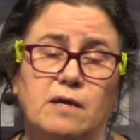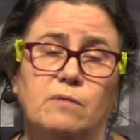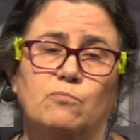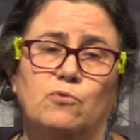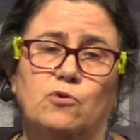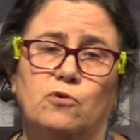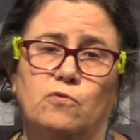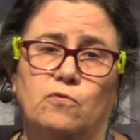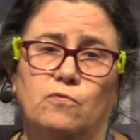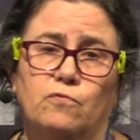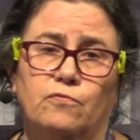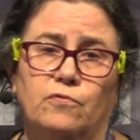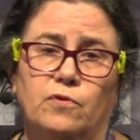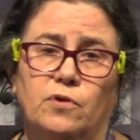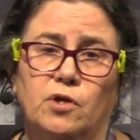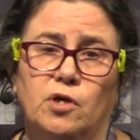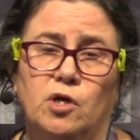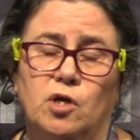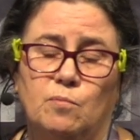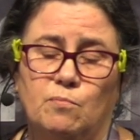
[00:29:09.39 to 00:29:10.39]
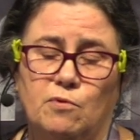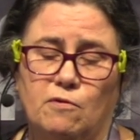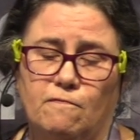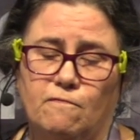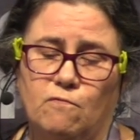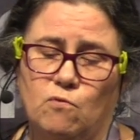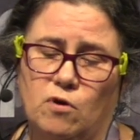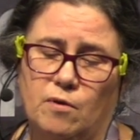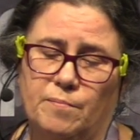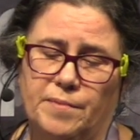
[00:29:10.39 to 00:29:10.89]
improve
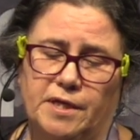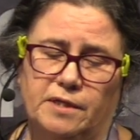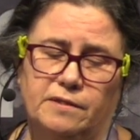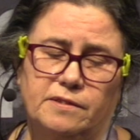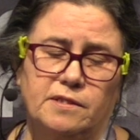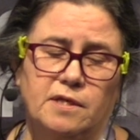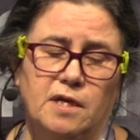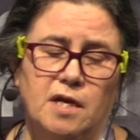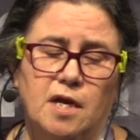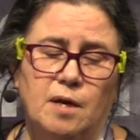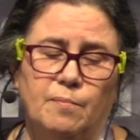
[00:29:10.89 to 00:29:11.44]
performance,